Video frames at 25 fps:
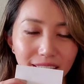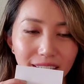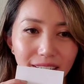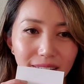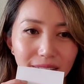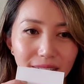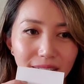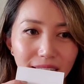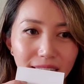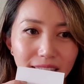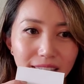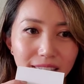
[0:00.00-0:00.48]

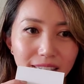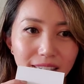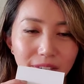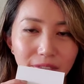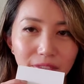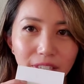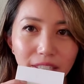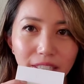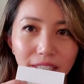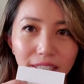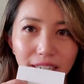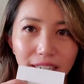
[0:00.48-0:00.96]
Uh, that's the
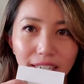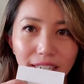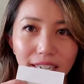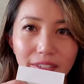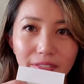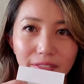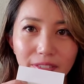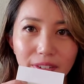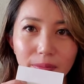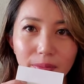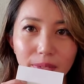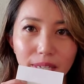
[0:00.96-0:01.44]
feeling I
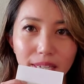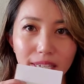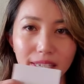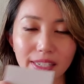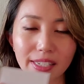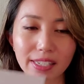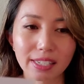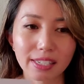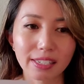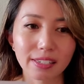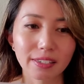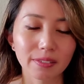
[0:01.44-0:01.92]
get from
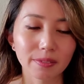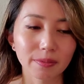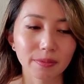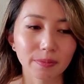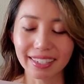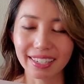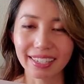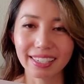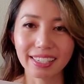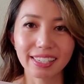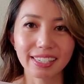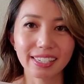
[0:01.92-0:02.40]
this
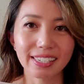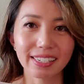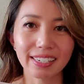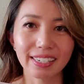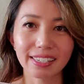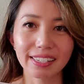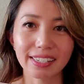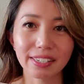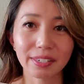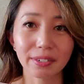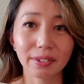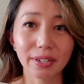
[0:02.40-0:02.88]
it's
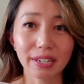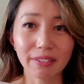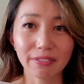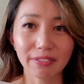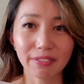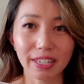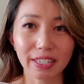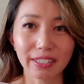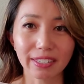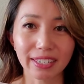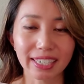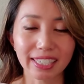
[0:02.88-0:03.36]
it's a great
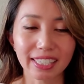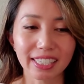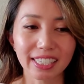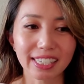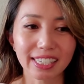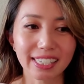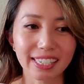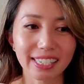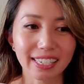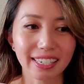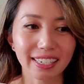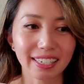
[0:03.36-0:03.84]

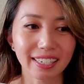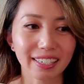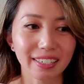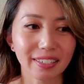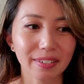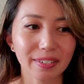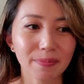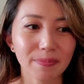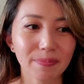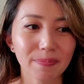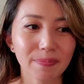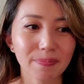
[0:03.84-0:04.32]
fragrance
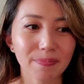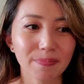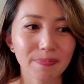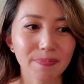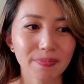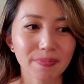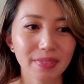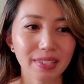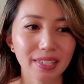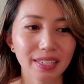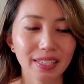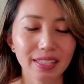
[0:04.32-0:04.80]
um,
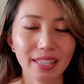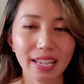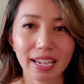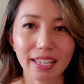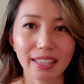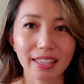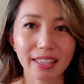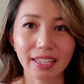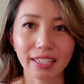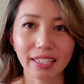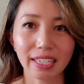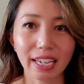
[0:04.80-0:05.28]
that
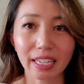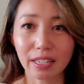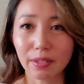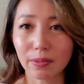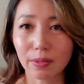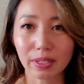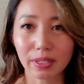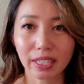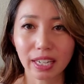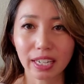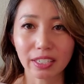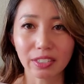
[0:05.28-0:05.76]
I think
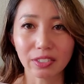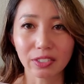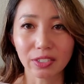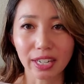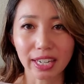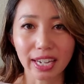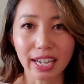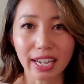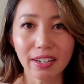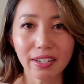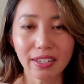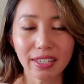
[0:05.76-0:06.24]
anyone can
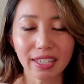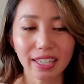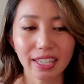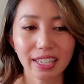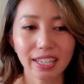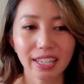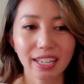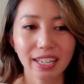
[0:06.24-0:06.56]
try out